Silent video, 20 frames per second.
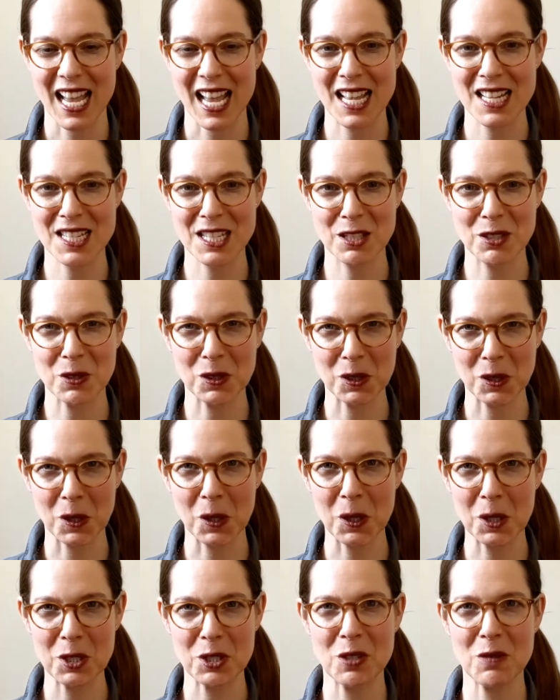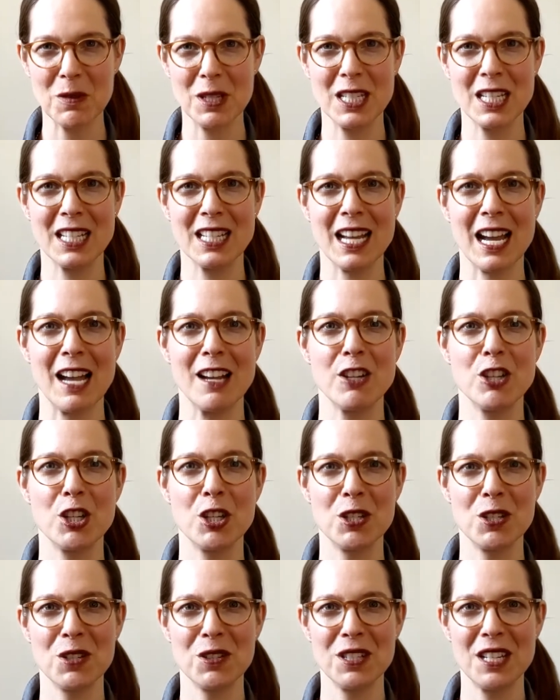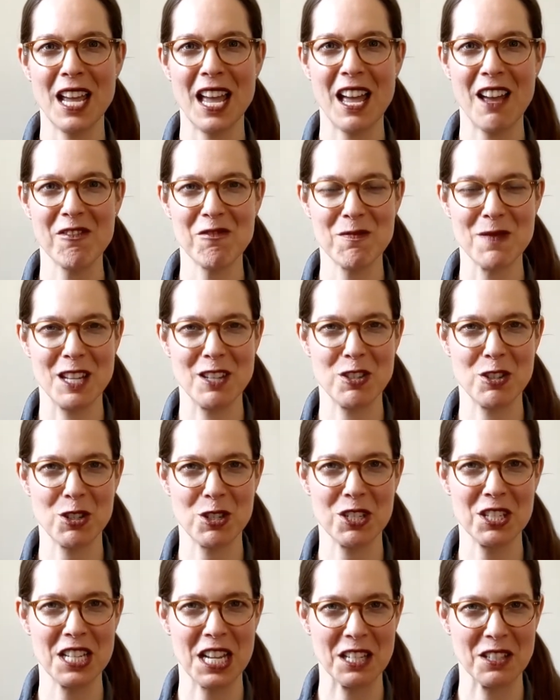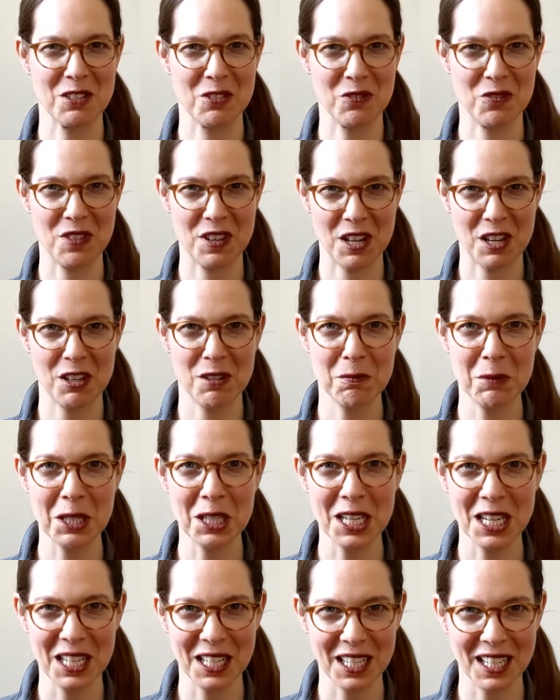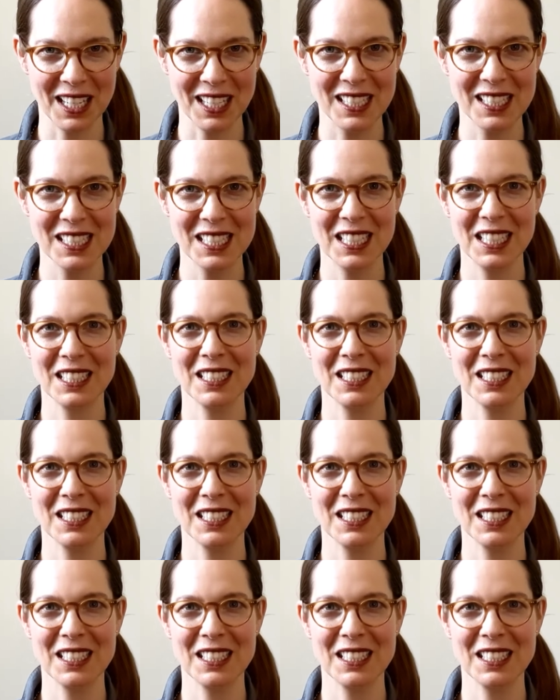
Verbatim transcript: as it occurred to me that I should have mentioned at the very beginning